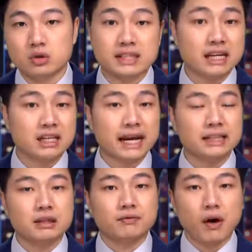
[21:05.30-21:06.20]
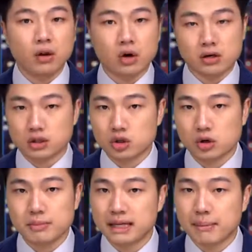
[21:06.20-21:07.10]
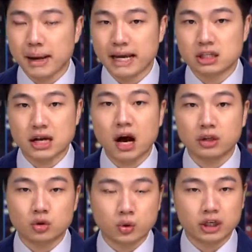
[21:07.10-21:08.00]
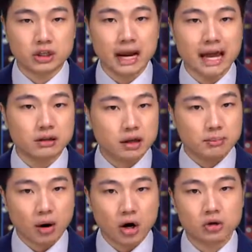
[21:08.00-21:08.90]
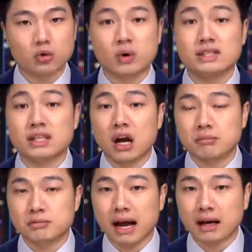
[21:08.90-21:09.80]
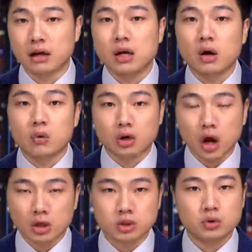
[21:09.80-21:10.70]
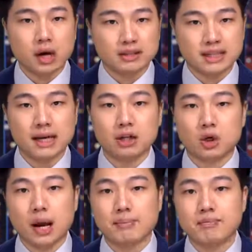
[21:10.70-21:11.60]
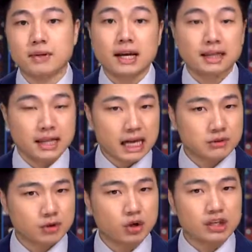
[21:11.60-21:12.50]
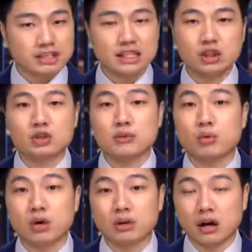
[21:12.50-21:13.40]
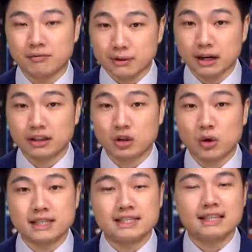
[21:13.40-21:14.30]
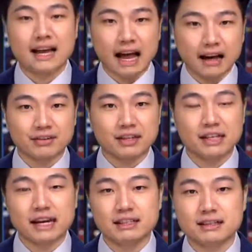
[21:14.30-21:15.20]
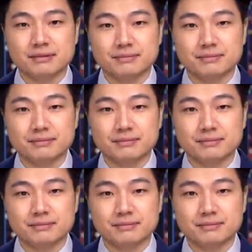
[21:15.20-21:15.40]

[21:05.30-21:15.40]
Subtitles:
stay connected, follow our social media page on Twitter and Parler once it comes back. We're also on Telegram. Thanks for your continued support of Beyond the Noise. Have a good night.